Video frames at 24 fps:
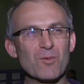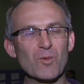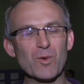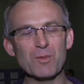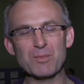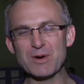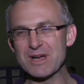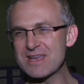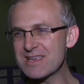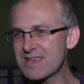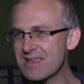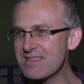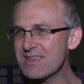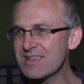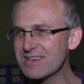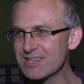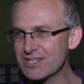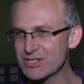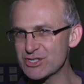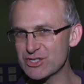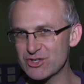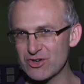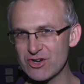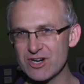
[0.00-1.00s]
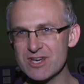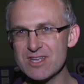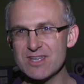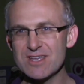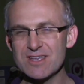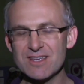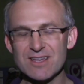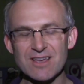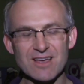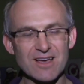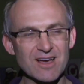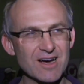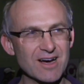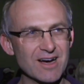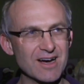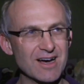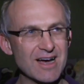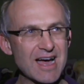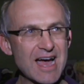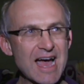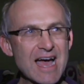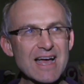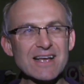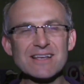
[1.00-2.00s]
Well, being in the industry,
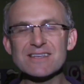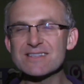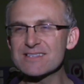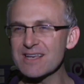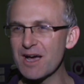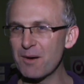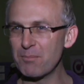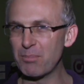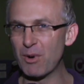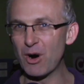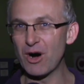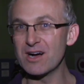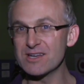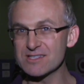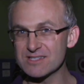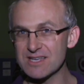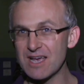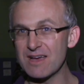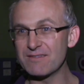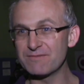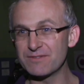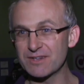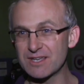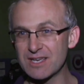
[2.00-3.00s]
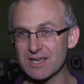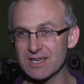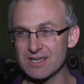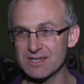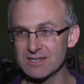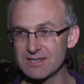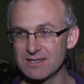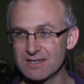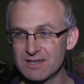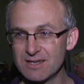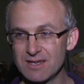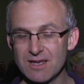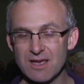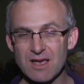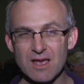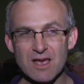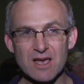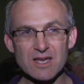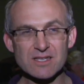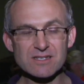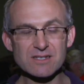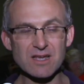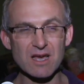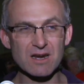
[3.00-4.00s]
as a buyer's advocate,
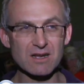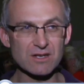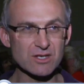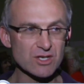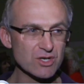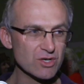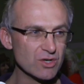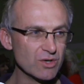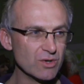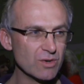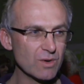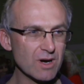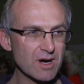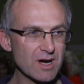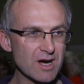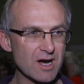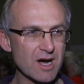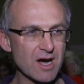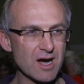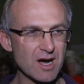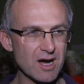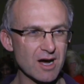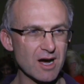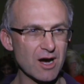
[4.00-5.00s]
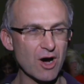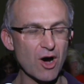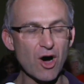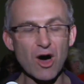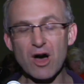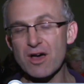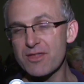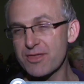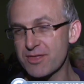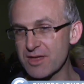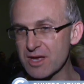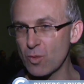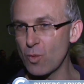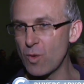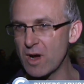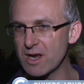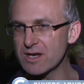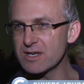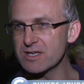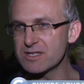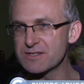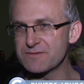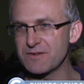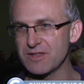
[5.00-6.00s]
it's going to do, I think,
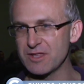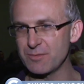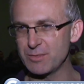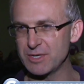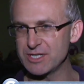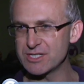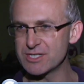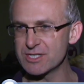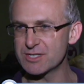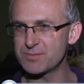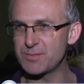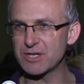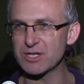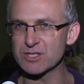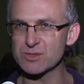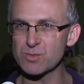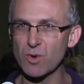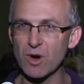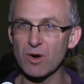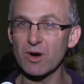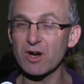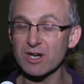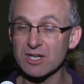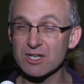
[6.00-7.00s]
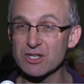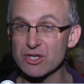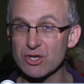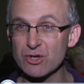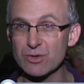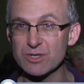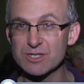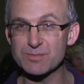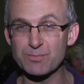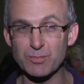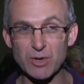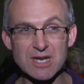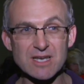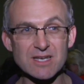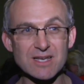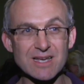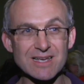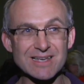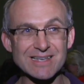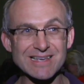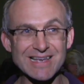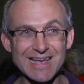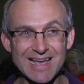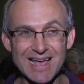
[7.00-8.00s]
wonders for the business, because what I can do is bring,
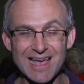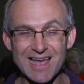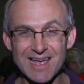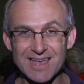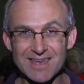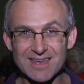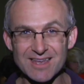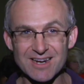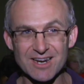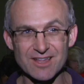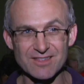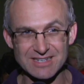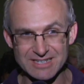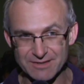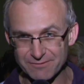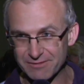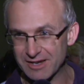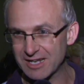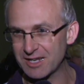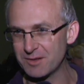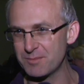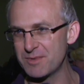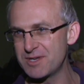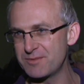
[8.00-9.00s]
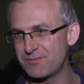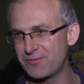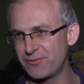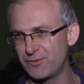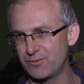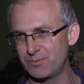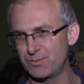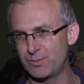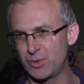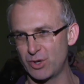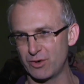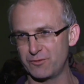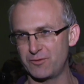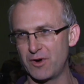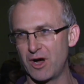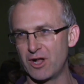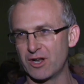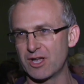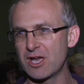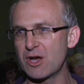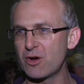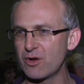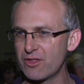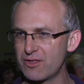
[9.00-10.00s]
you know, the development
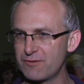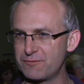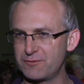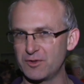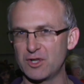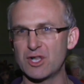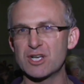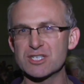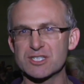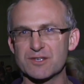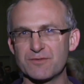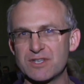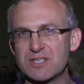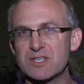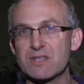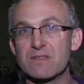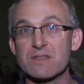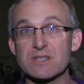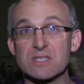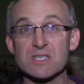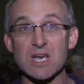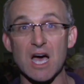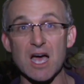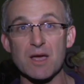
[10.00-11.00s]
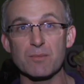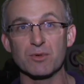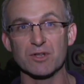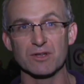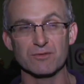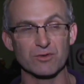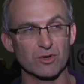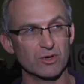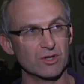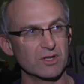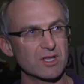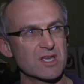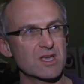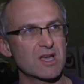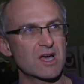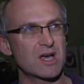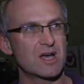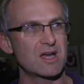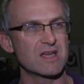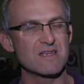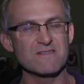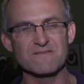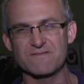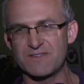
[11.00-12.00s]
portfolio or the philosophy to the table of all
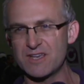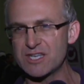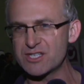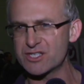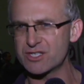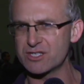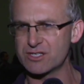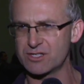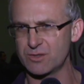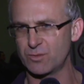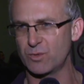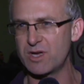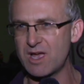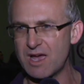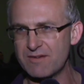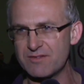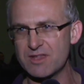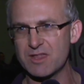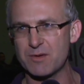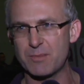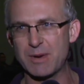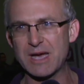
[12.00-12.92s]
the investors that we have in the